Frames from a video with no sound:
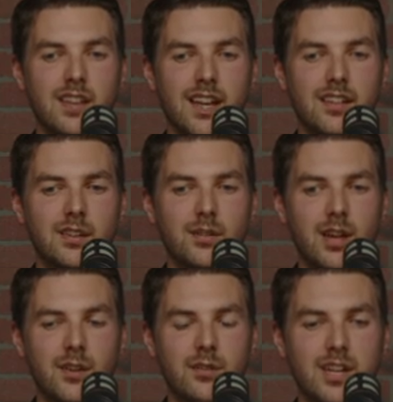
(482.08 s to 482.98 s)
that is
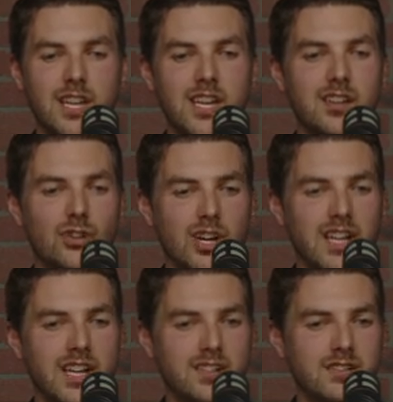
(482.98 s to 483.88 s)
a key
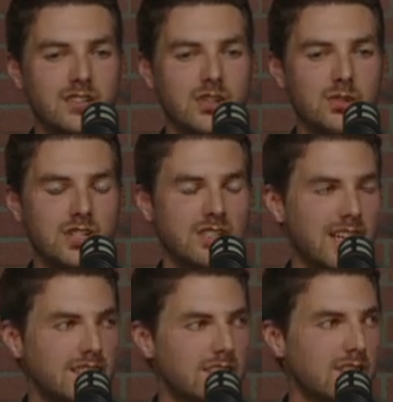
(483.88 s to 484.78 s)
ingredient to
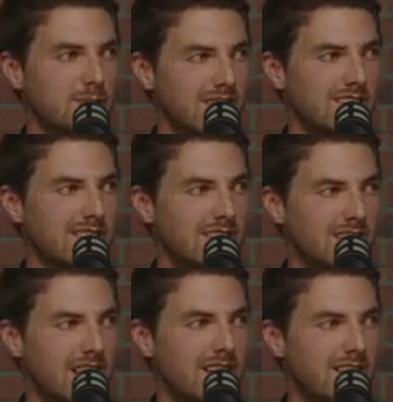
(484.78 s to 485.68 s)
success in this business,
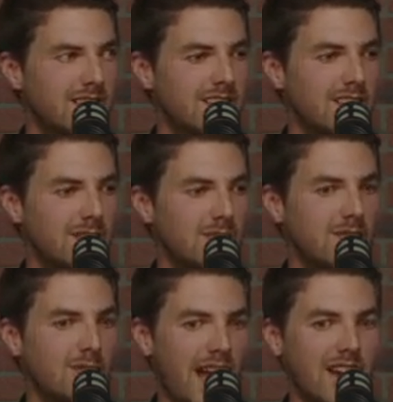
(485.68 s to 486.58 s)
that
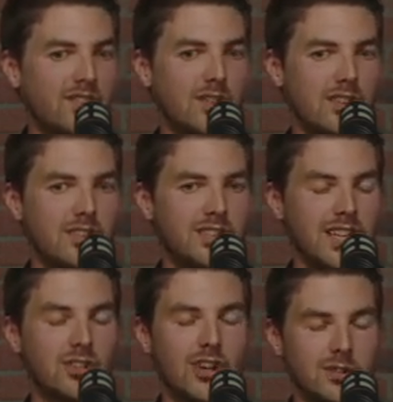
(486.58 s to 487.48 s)
you have to
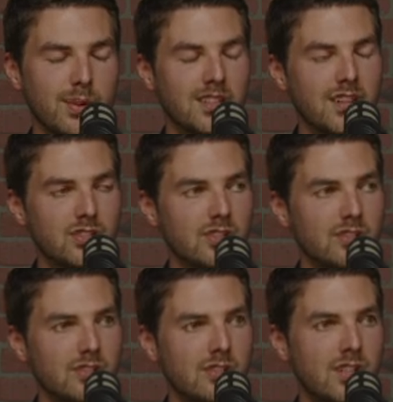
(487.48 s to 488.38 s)
set your
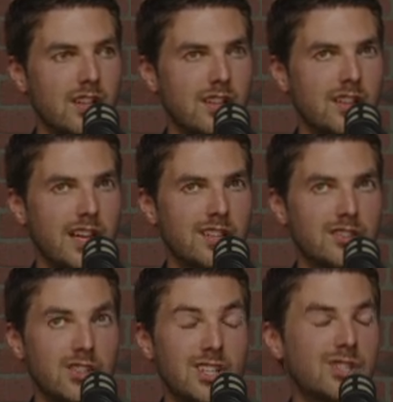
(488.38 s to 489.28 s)
expectations
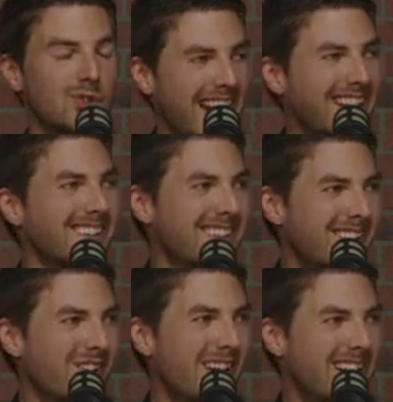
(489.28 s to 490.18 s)
as good as you can,
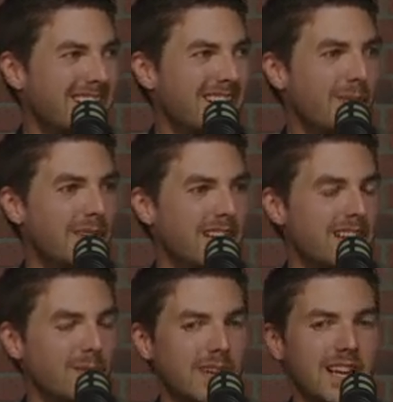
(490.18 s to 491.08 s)
right?
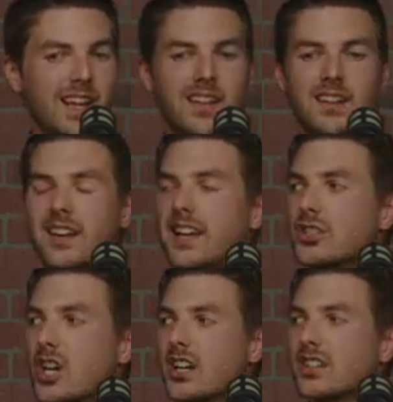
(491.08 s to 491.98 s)
It can be a
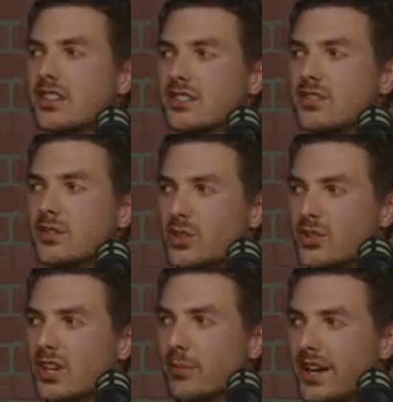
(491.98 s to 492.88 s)
shock to the system when
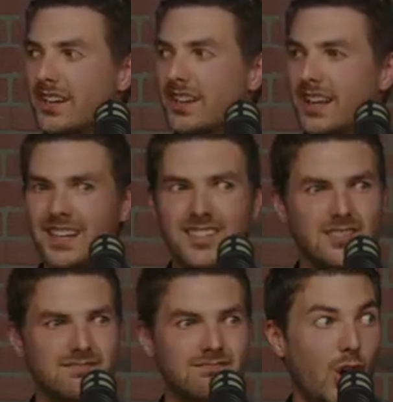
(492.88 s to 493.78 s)
you come in, and
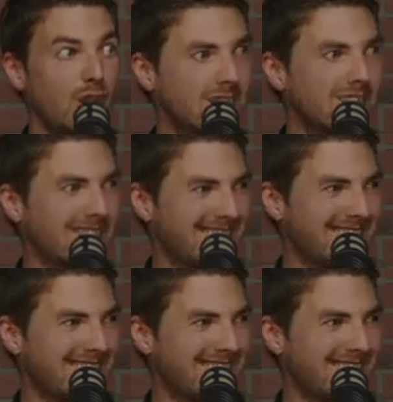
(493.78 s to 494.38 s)
it's hard.